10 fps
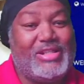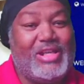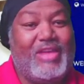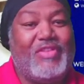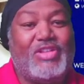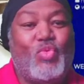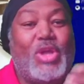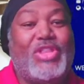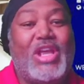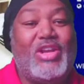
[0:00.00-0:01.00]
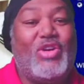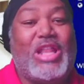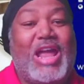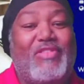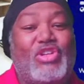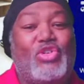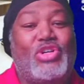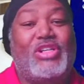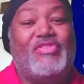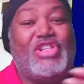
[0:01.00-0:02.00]
If there's one thing in your life that you
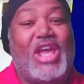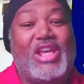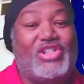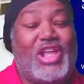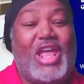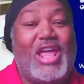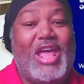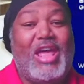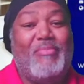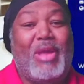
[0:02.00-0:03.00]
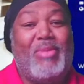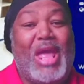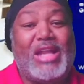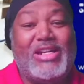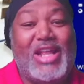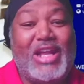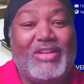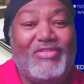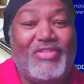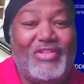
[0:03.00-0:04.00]
could have changed that maybe had a
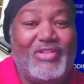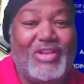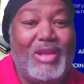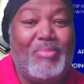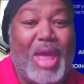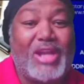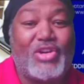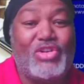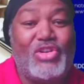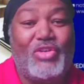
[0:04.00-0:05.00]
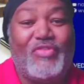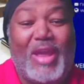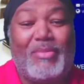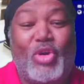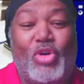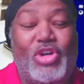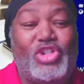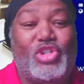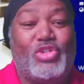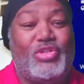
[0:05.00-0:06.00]
negative impact on your family or
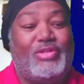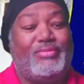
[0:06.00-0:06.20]
your children.